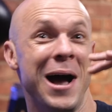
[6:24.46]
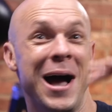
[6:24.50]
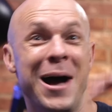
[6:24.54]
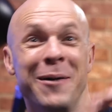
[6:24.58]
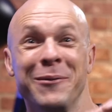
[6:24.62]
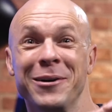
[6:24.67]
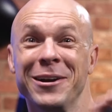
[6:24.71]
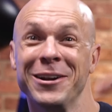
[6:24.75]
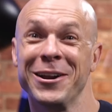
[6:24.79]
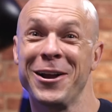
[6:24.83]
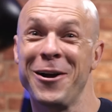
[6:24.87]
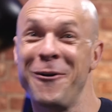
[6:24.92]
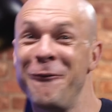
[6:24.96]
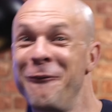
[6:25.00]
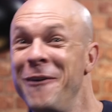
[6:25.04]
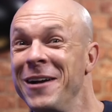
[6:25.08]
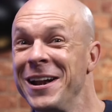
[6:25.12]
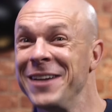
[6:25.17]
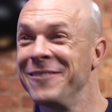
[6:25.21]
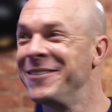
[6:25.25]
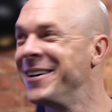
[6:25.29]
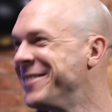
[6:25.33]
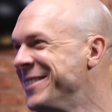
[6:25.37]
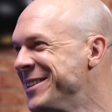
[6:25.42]
I'm going to go
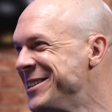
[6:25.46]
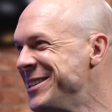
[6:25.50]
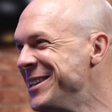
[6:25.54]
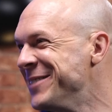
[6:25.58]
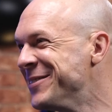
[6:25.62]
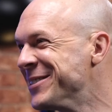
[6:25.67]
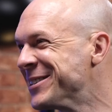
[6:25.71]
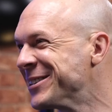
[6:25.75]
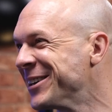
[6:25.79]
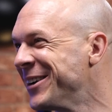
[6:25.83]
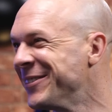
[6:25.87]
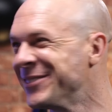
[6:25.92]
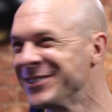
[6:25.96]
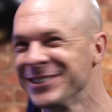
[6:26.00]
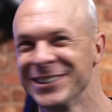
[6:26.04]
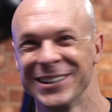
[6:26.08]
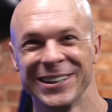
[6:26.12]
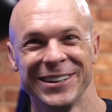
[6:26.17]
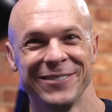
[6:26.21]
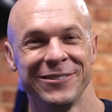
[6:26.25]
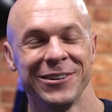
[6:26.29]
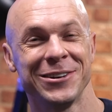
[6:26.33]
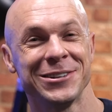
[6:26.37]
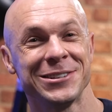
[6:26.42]
one above the cheapest
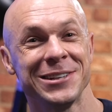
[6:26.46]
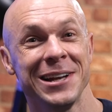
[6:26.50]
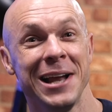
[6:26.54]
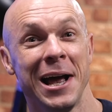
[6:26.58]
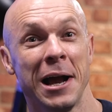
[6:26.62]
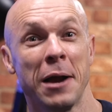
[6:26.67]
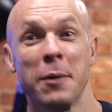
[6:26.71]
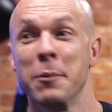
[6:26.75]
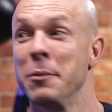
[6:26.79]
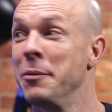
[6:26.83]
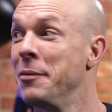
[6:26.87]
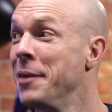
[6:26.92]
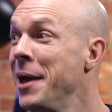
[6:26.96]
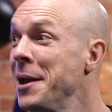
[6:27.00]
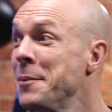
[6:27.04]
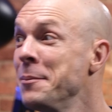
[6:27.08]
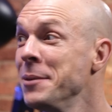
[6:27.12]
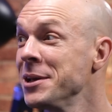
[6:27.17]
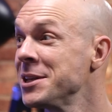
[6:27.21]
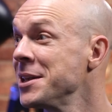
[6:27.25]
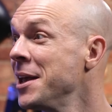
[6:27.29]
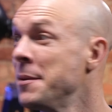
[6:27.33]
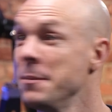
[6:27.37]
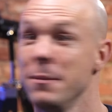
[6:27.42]
option because you're like, well, that
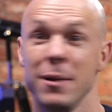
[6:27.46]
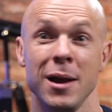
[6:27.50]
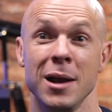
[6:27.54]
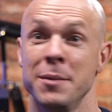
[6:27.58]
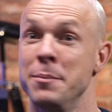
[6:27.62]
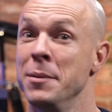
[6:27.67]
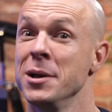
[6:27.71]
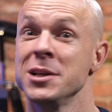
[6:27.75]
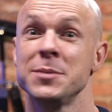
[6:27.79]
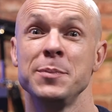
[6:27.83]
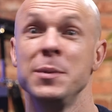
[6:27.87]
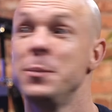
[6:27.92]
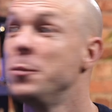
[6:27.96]
must it, it must